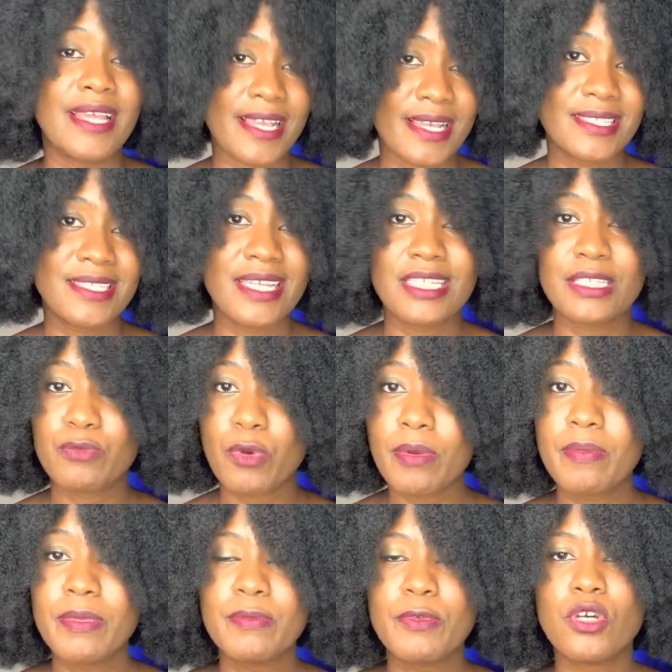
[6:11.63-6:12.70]
Like I said, it's
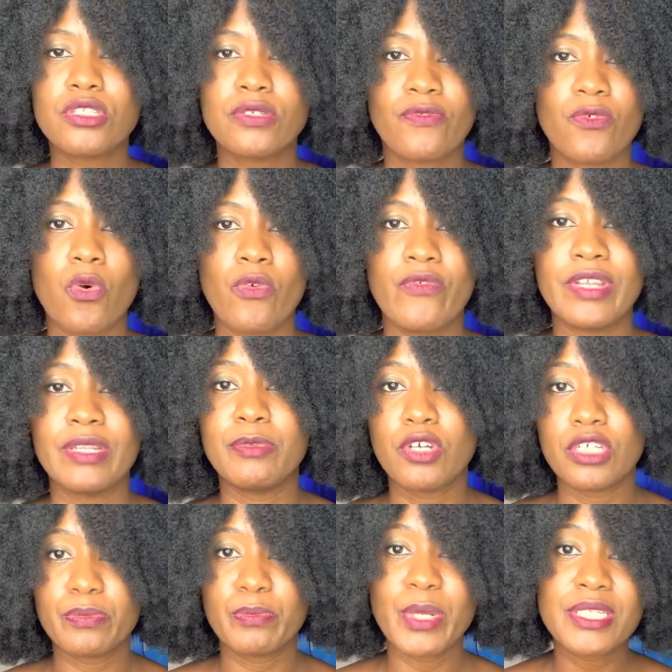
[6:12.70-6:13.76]
probably because of COVID,
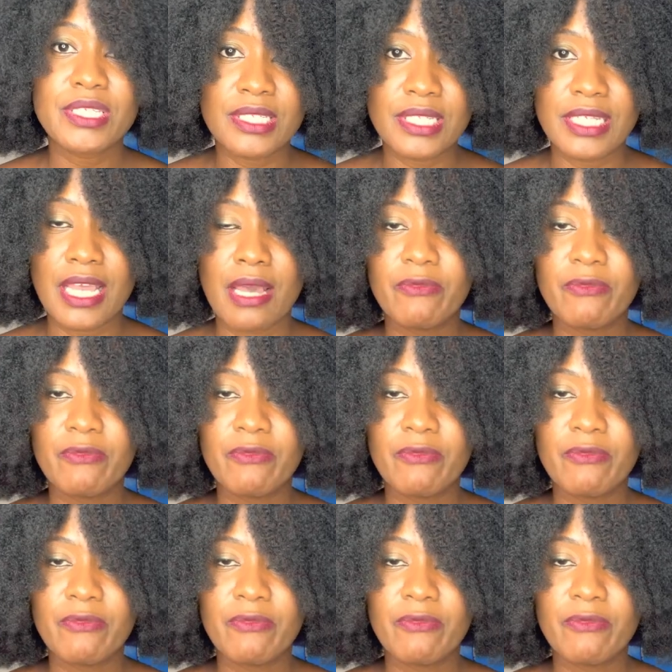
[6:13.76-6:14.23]
because personally,